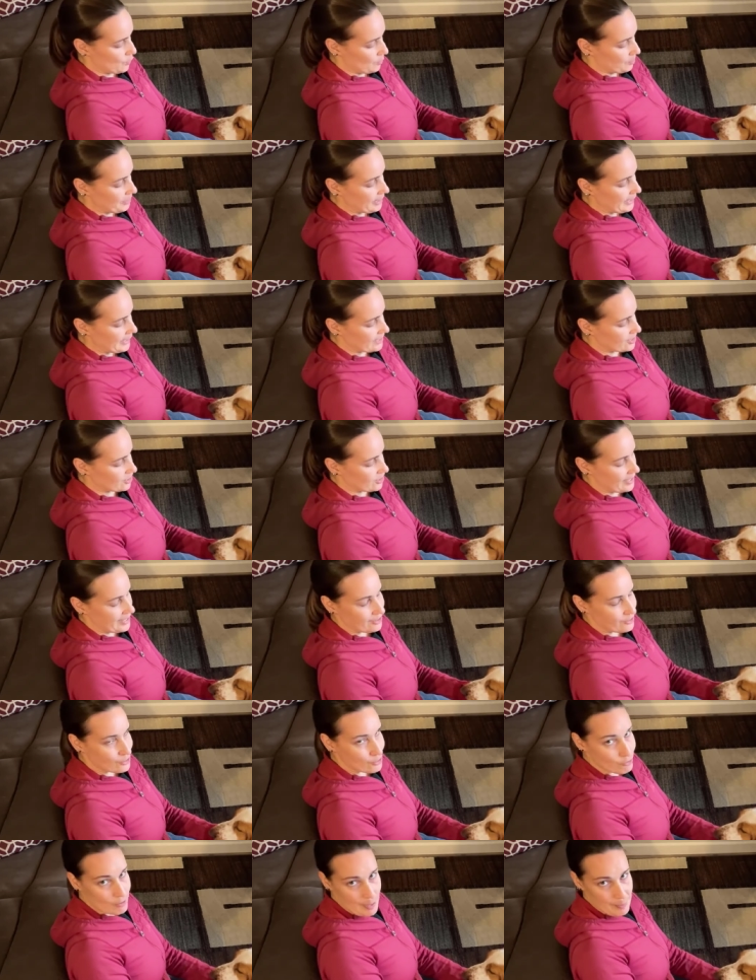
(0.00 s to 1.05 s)
normally gets her
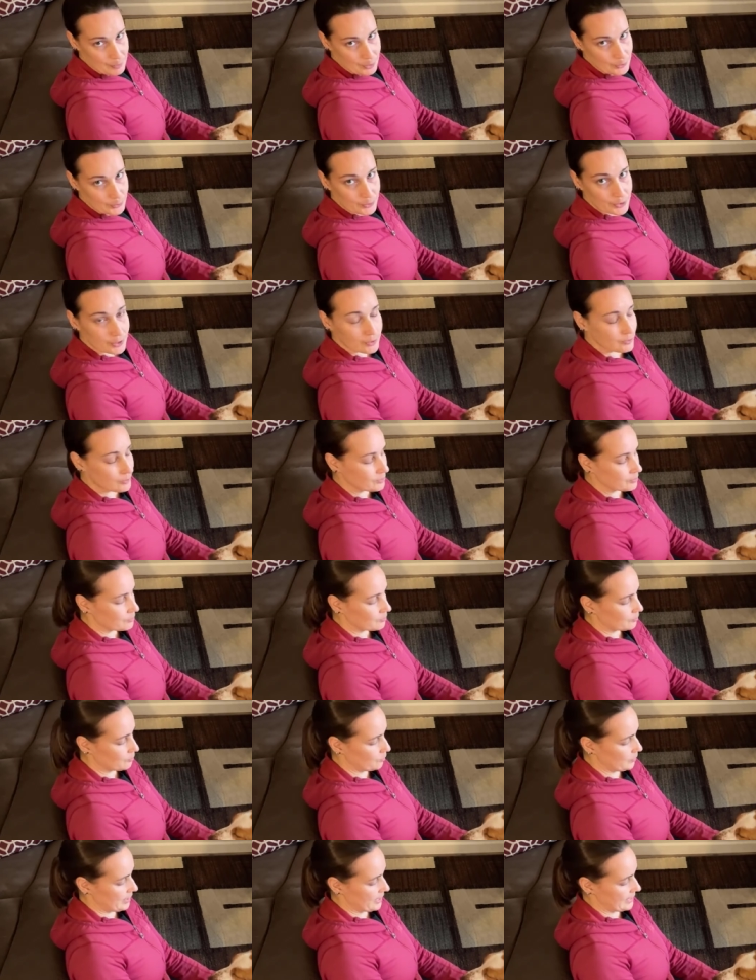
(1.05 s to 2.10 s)
nails dremeled,
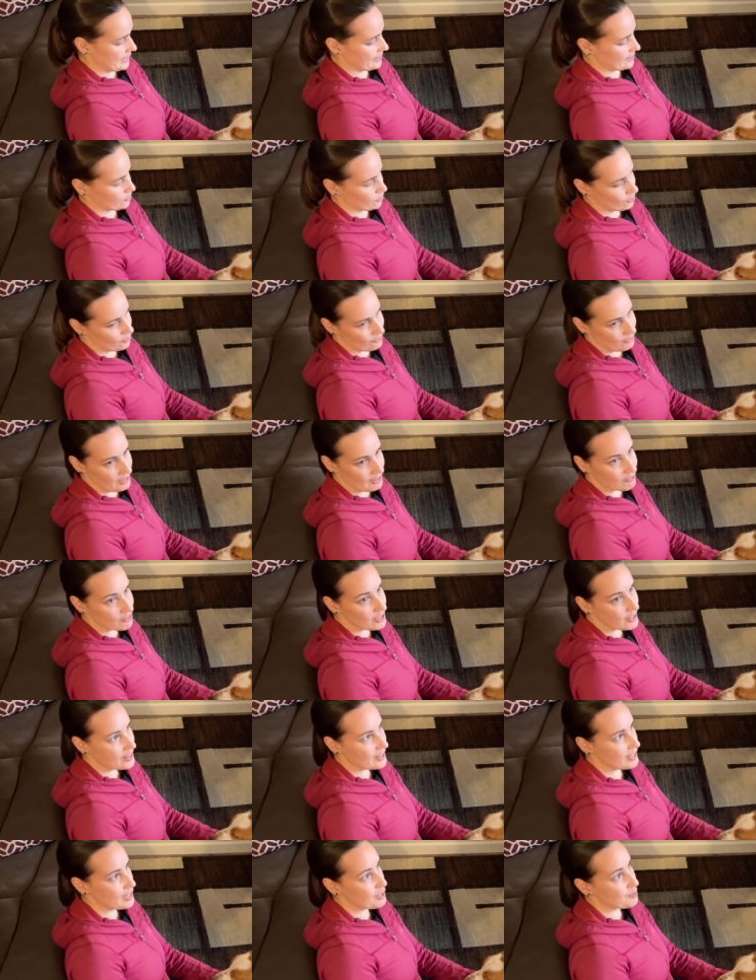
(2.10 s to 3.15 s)
which isn't her
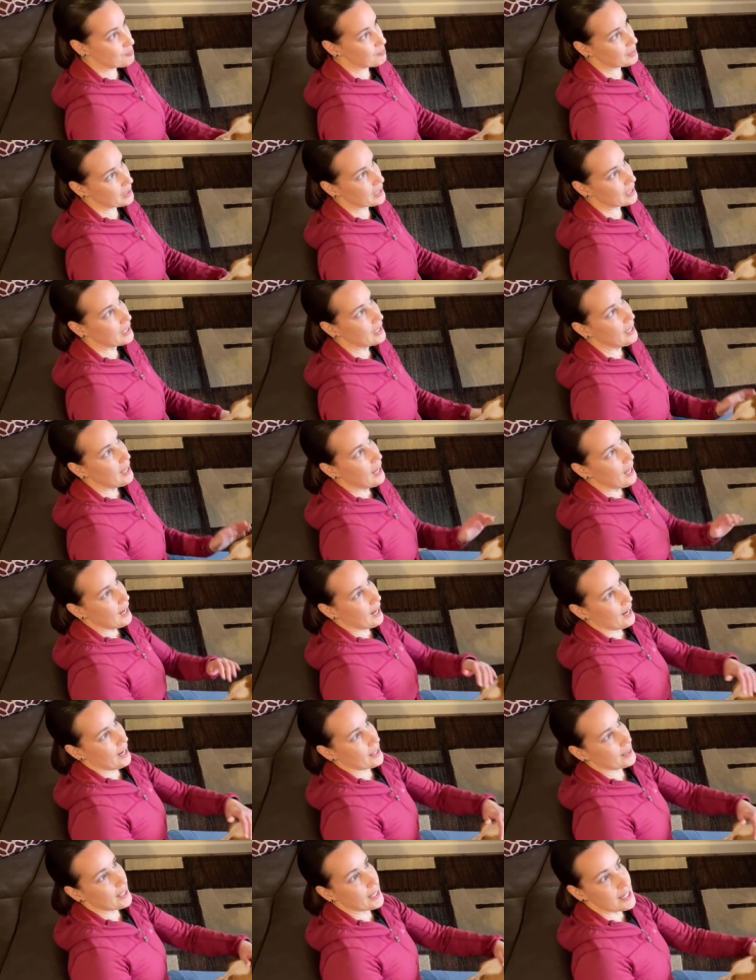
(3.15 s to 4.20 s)
favorite thing, but
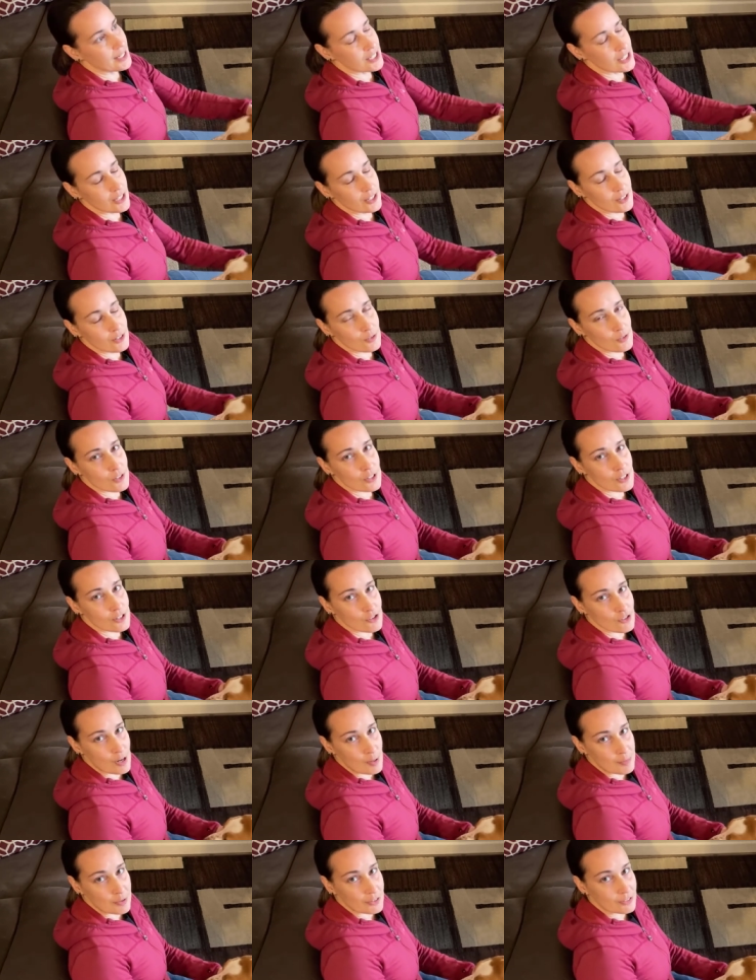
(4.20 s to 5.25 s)
I like to use the
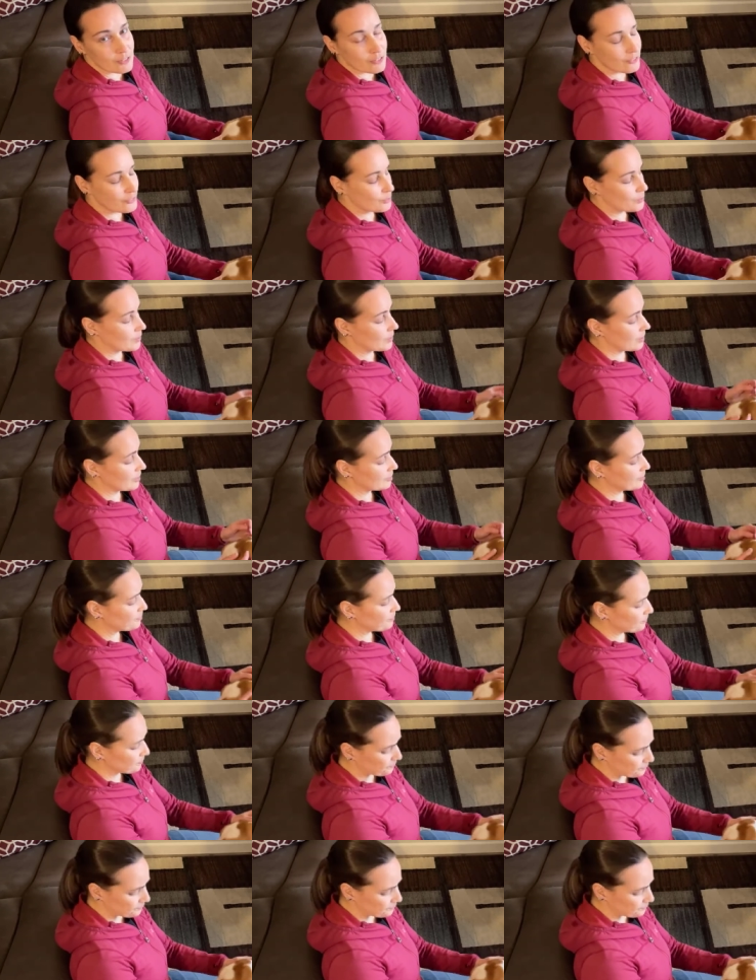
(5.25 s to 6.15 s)
Dremel for,